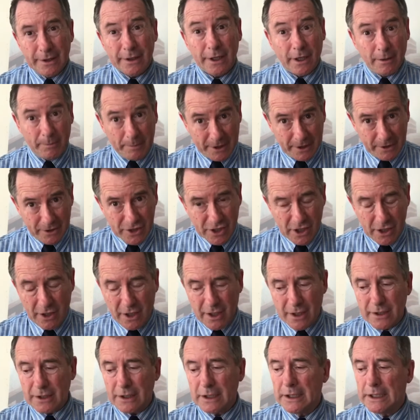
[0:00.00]
our parish
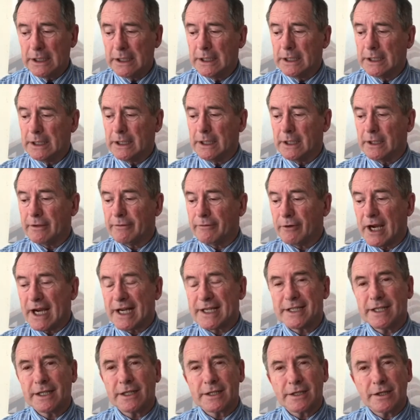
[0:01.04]
clerk, uh, for
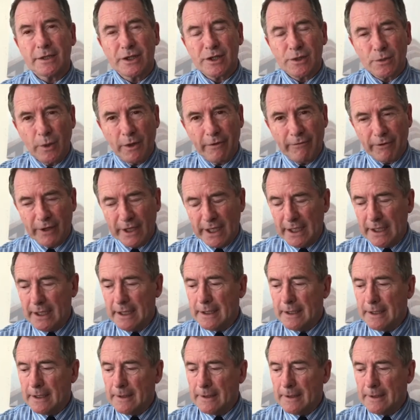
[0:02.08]
acting so swiftly,